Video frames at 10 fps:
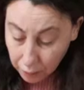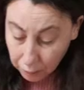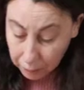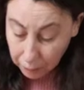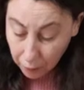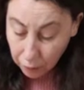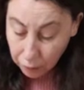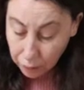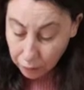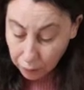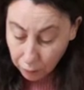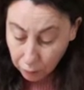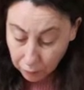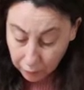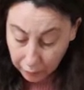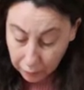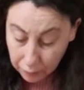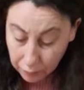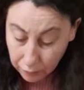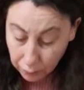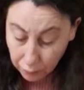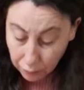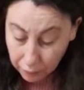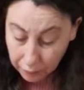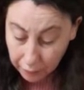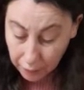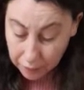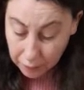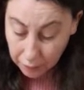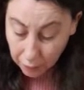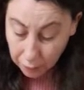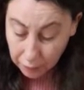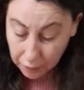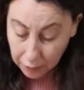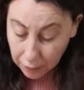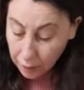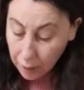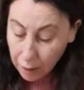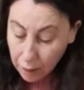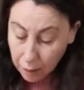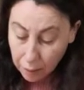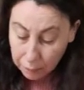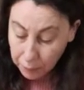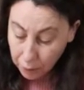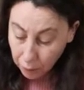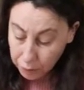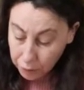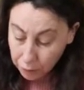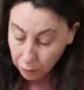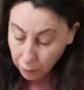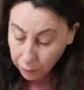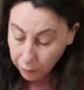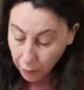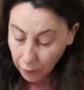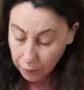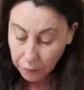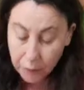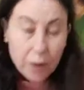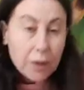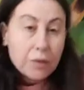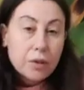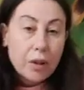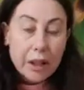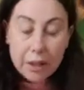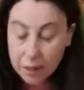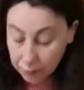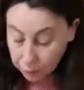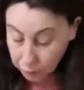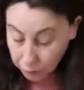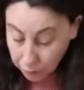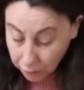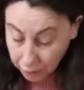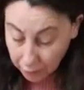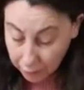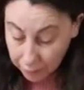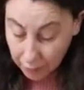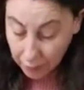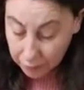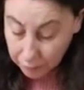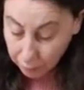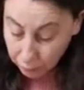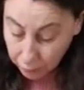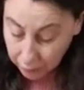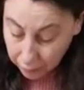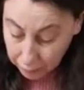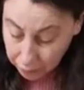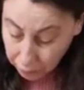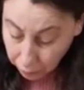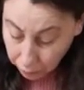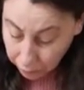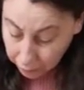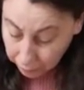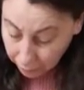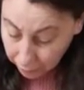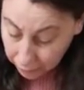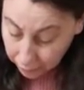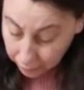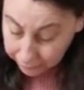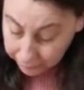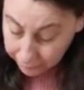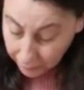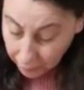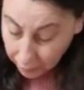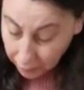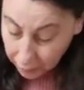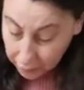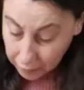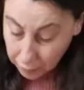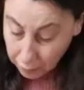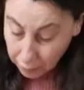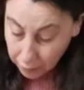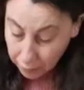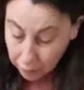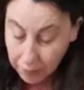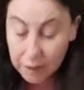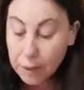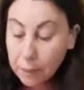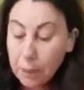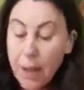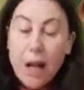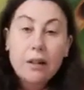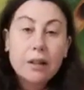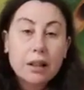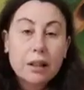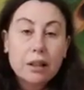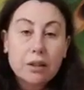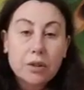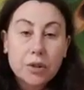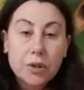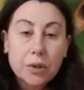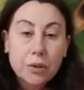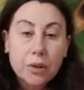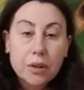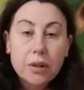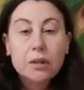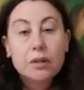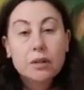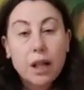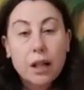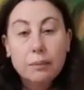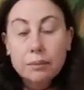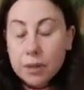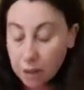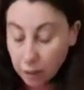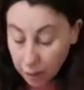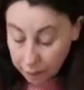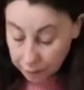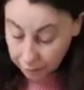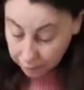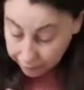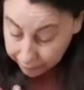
and we behold the glory, the glory as the only begotten of Father, full of grace and truth. And I think that is what William is talking about there. He's almost, you know, he's comparing the truth um, to lies.